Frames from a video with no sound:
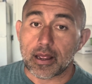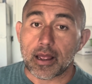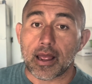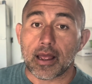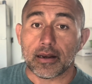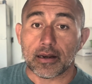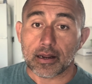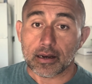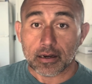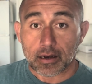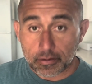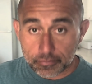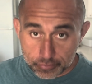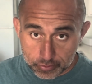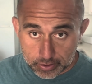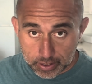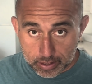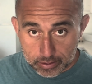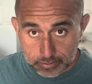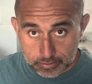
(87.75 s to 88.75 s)
And I love you
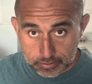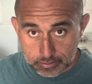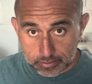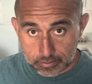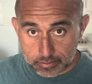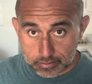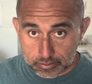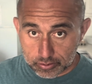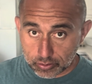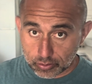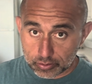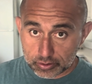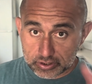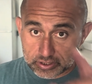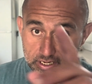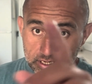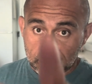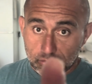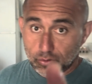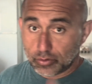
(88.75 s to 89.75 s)
guys. So
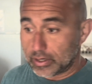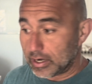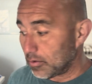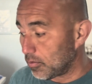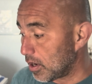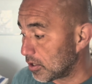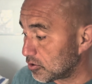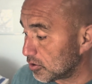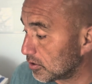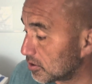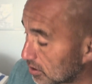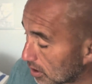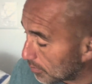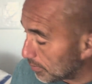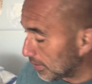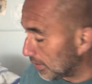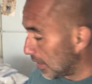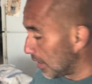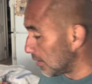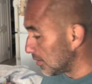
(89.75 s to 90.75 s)
stay tuned and watch what's
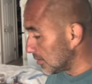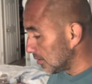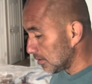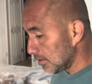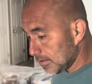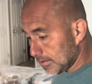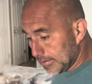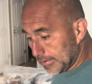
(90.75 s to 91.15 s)
coming next.